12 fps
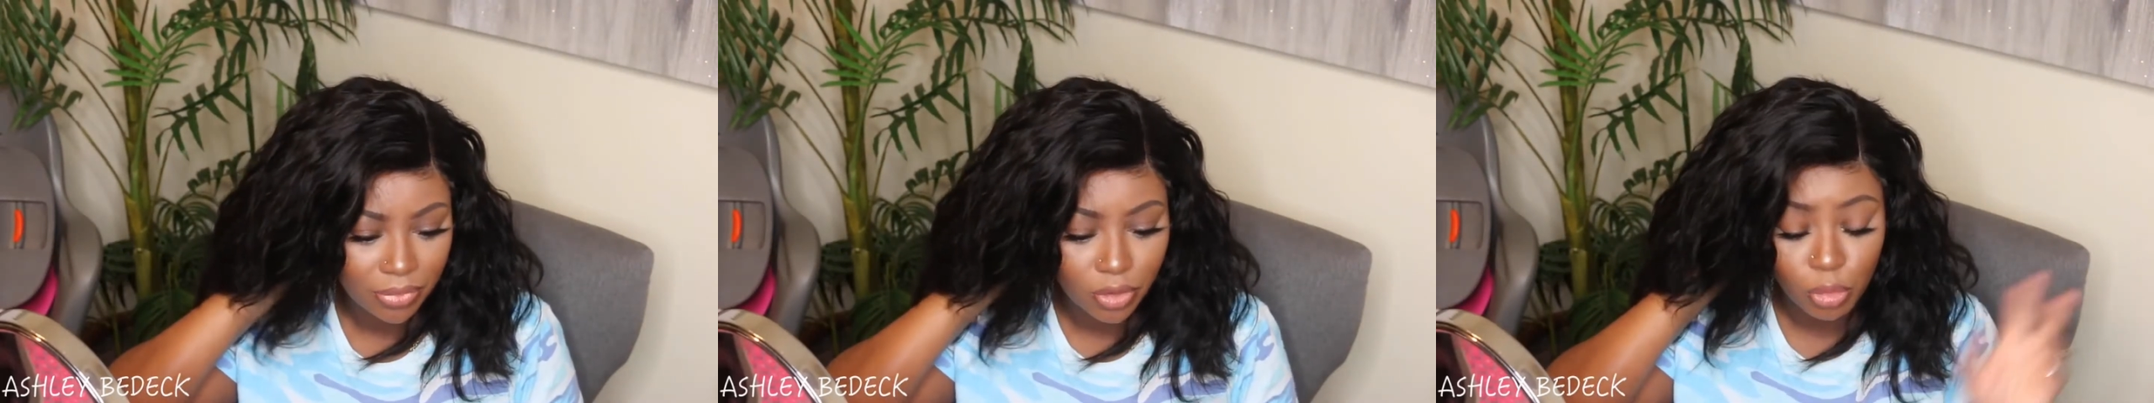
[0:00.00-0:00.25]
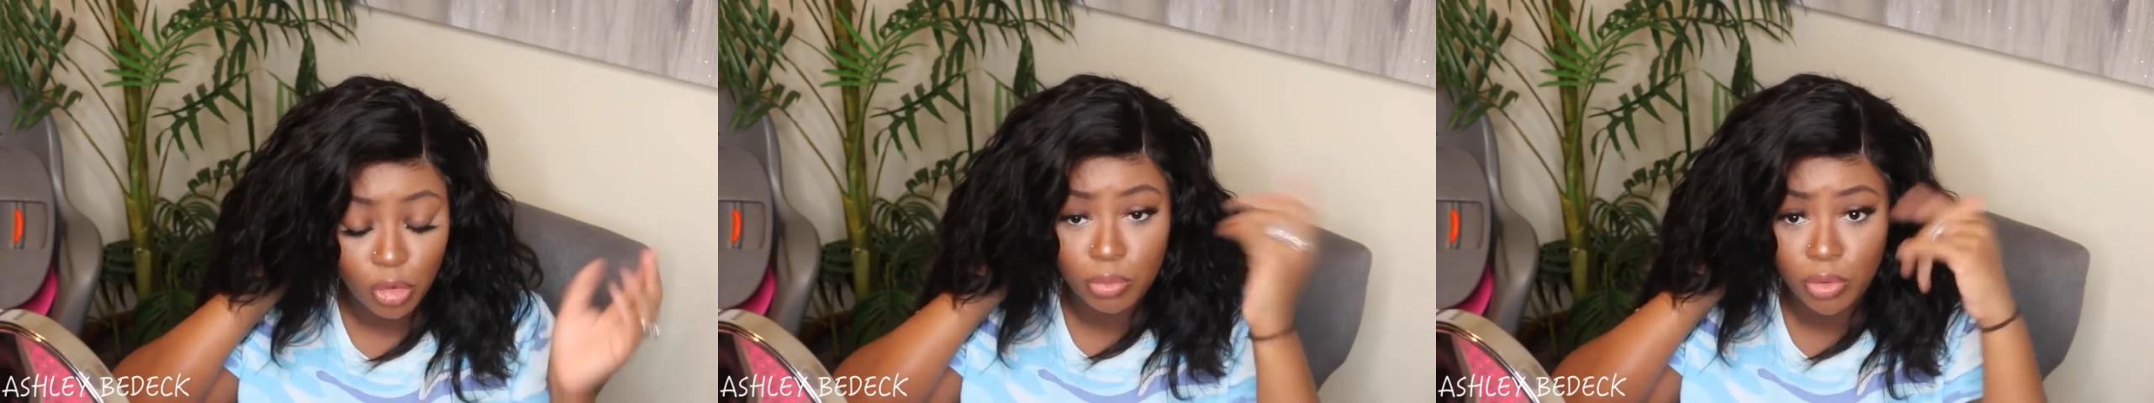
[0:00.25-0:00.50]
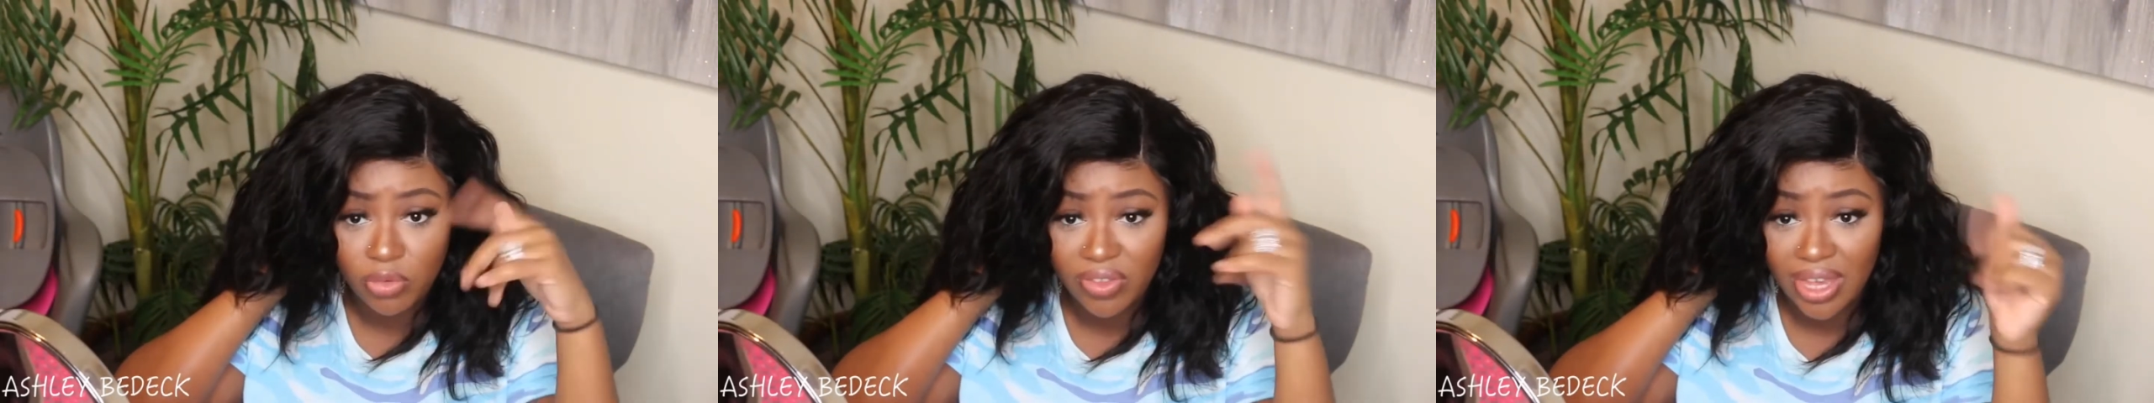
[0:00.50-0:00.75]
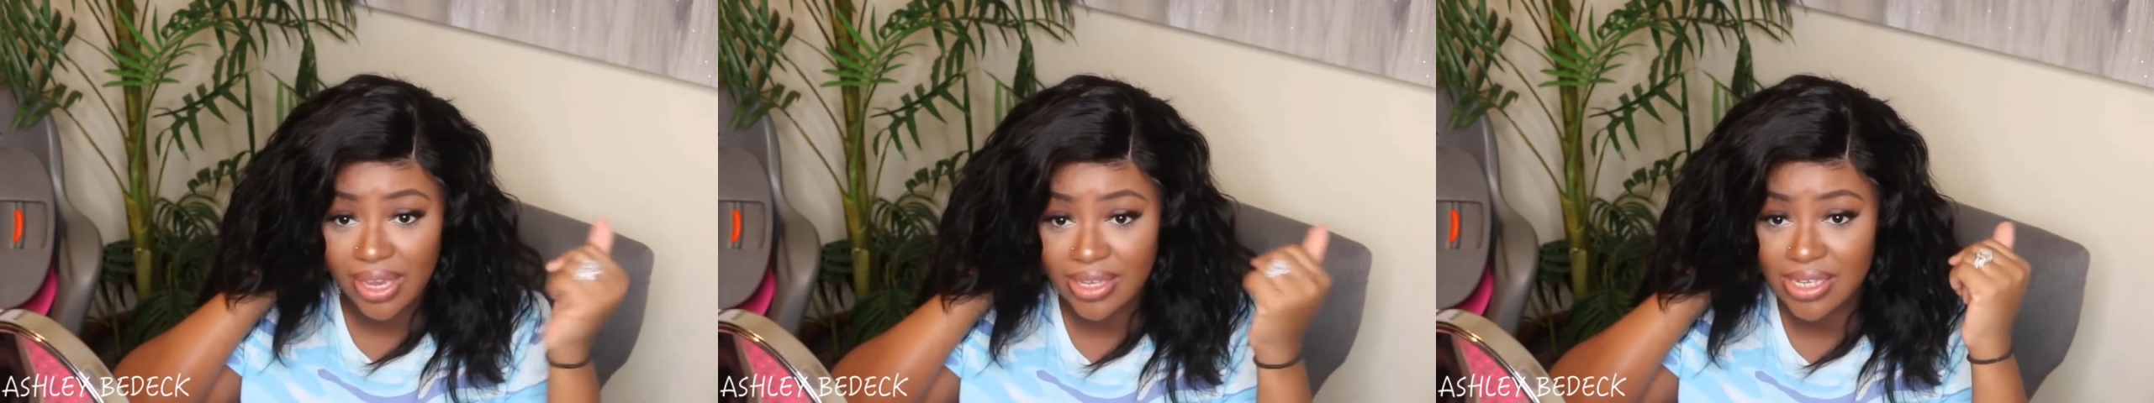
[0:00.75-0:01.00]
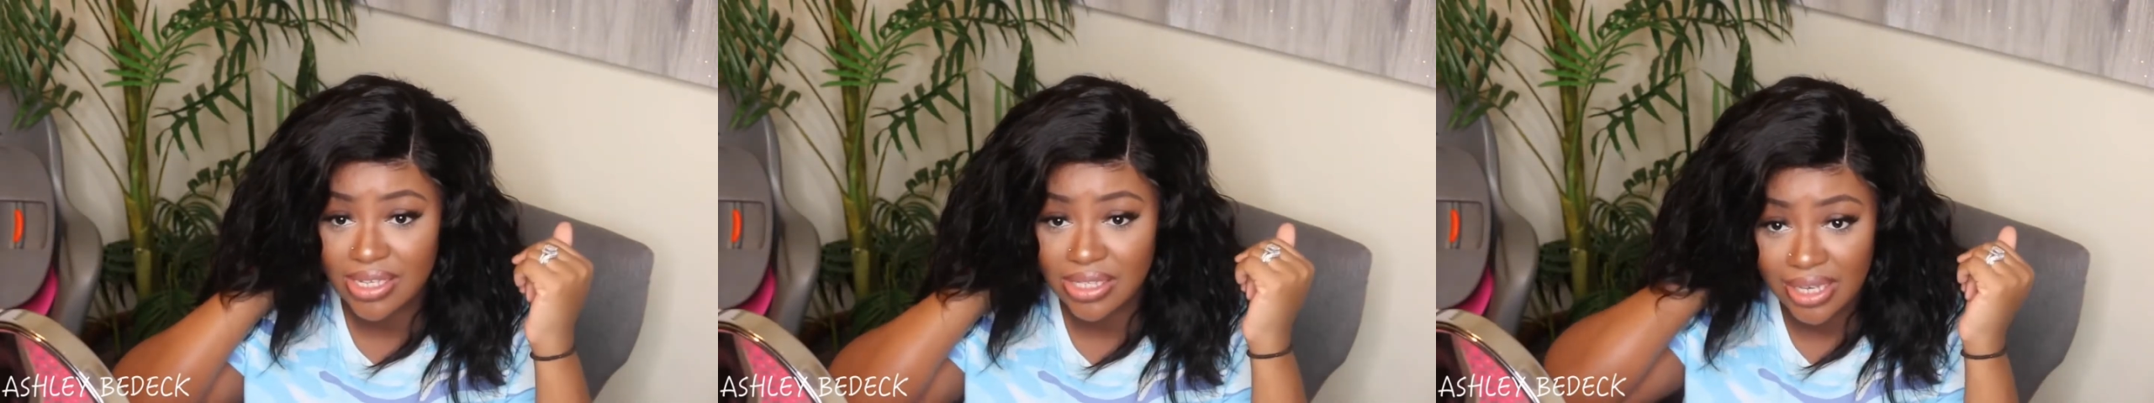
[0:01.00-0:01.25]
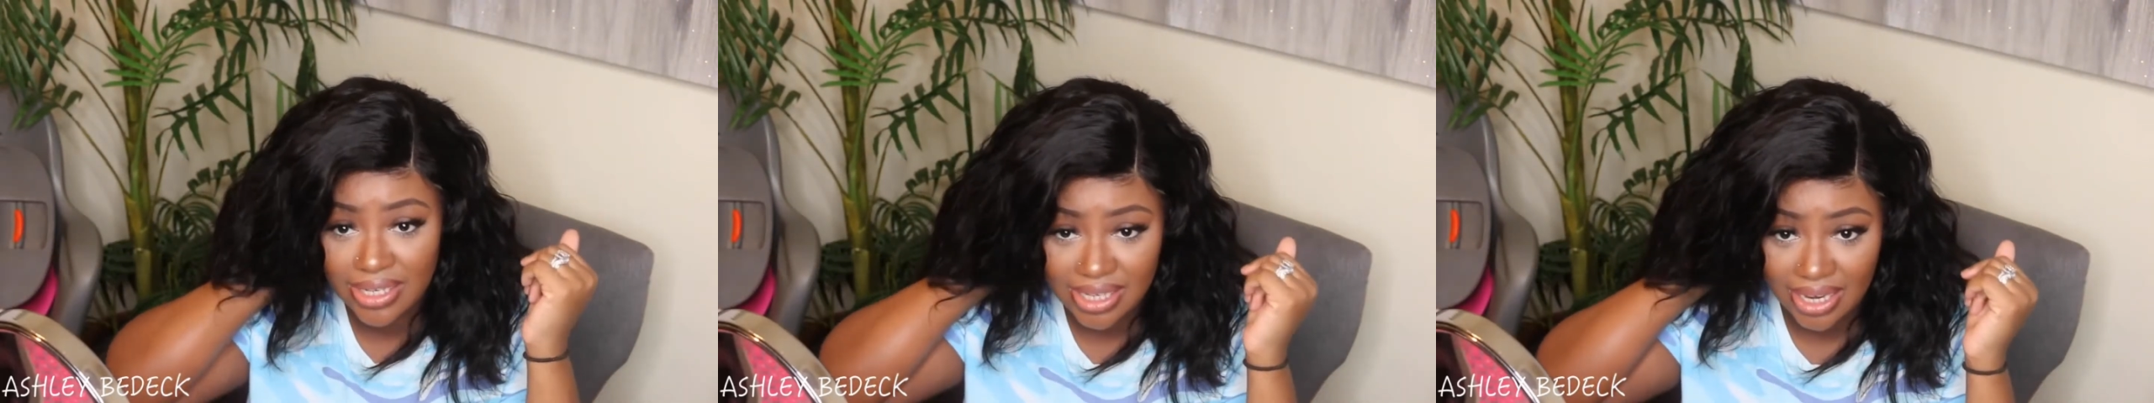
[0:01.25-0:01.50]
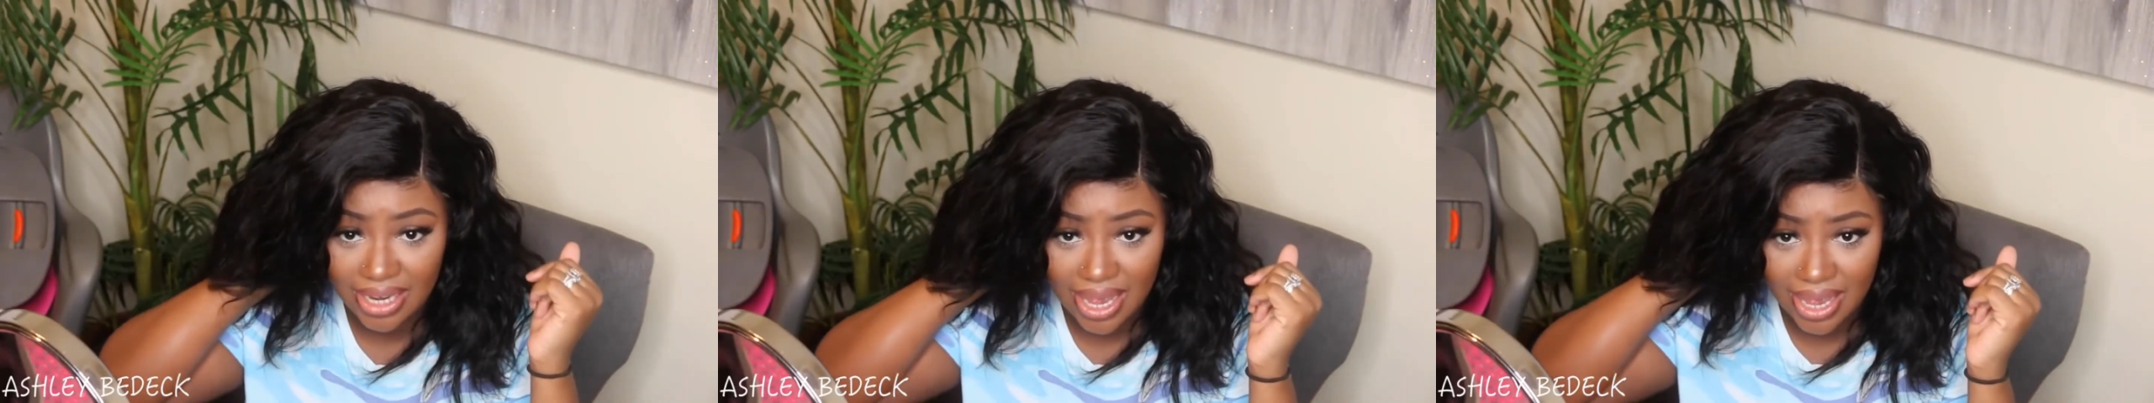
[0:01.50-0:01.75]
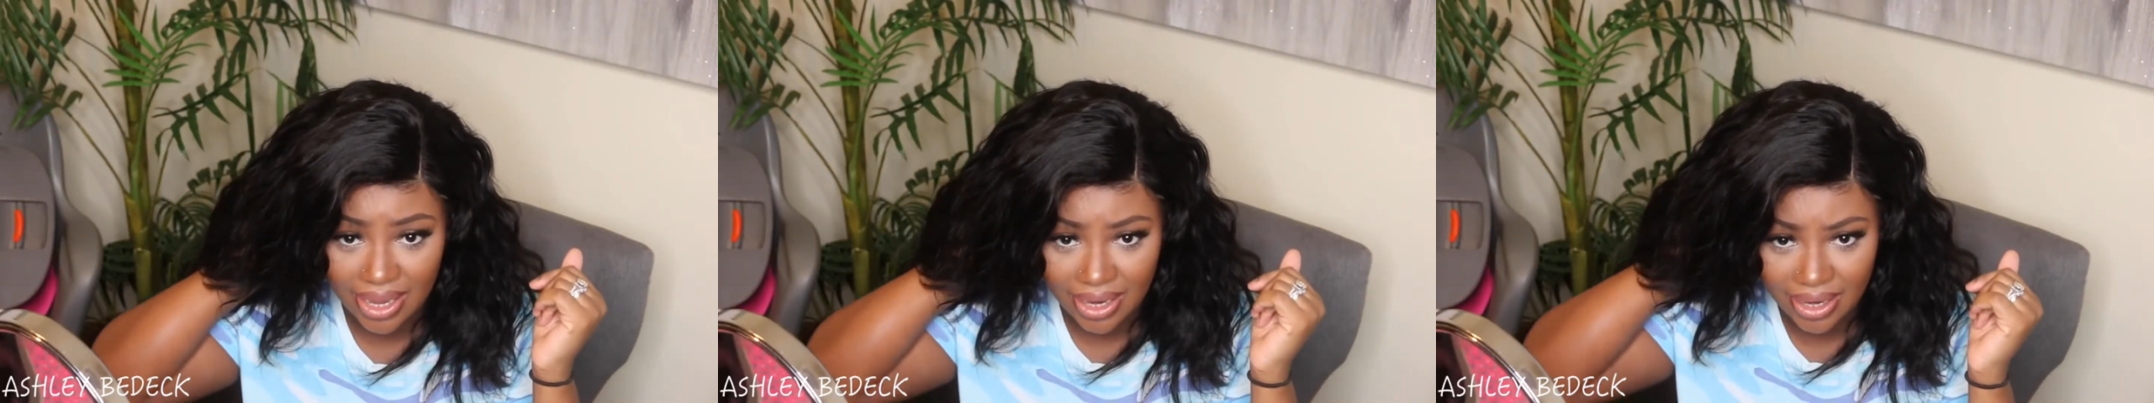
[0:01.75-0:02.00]
removed the excess lace, and
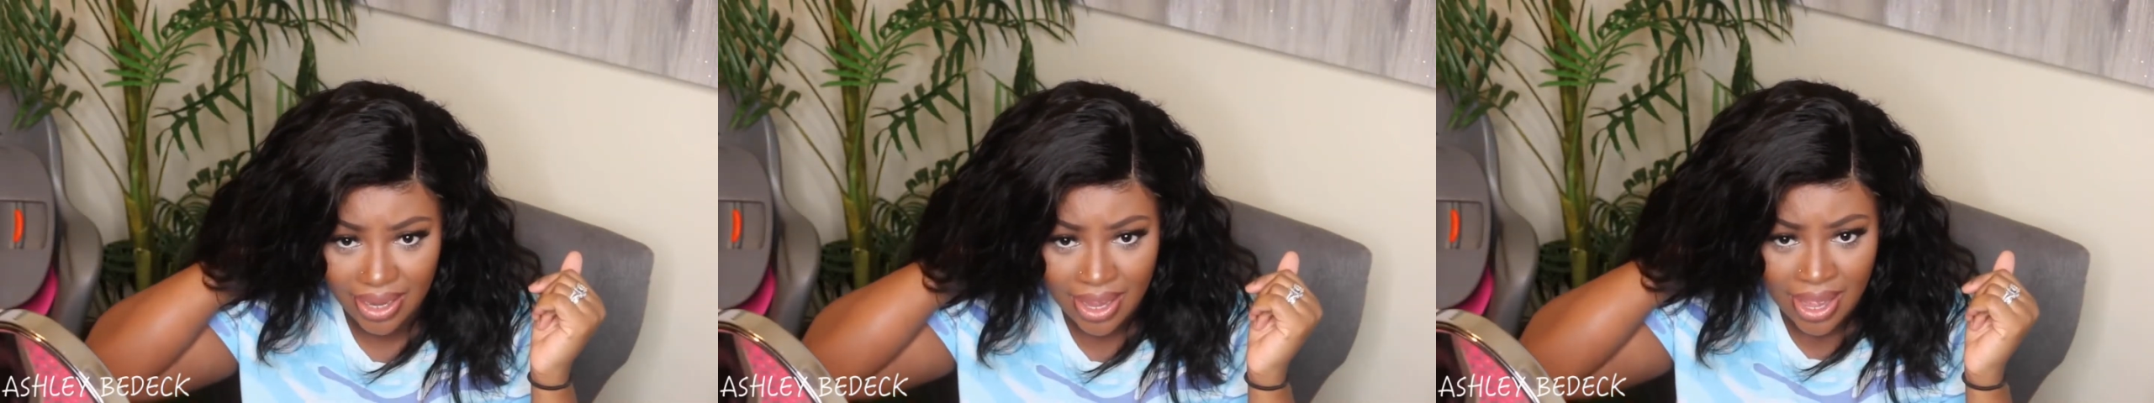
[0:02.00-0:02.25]
I